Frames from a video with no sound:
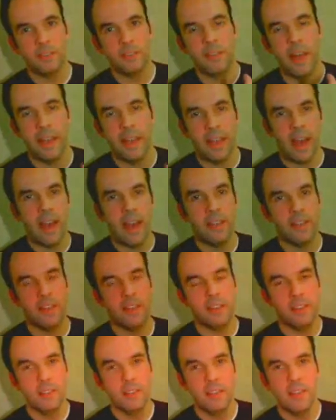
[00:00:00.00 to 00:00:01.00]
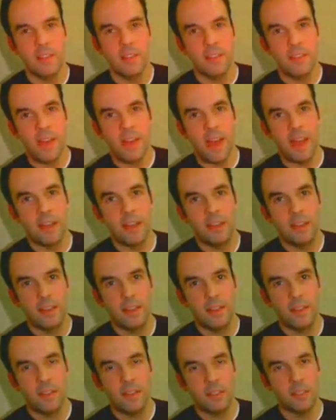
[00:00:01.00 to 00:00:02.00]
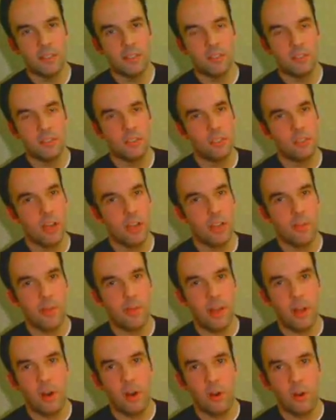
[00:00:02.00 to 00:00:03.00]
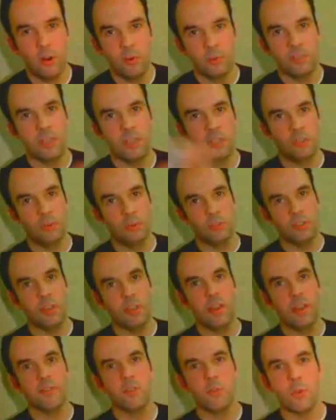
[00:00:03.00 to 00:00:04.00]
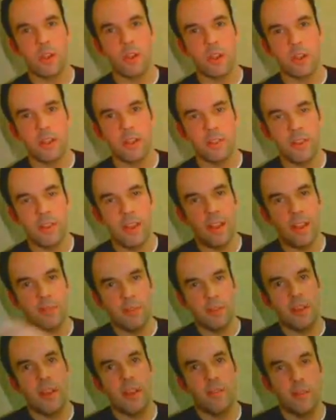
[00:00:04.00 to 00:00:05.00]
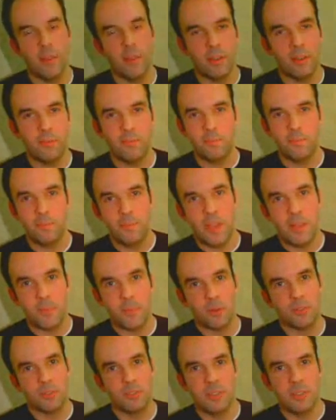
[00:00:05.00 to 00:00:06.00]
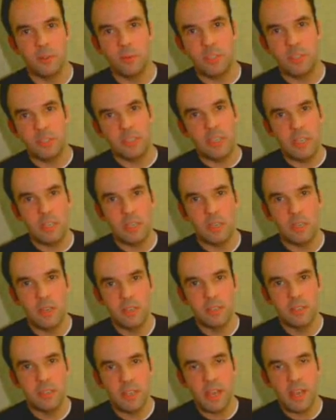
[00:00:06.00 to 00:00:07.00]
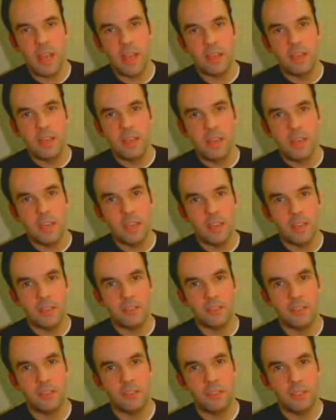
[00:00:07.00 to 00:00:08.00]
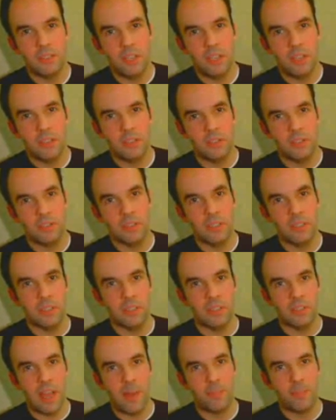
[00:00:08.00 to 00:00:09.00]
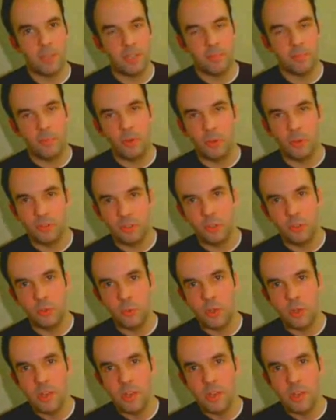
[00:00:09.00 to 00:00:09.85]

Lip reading: like I did, that this is just talking about all homosexuals everywhere, and that every gay person that we see today is applicable to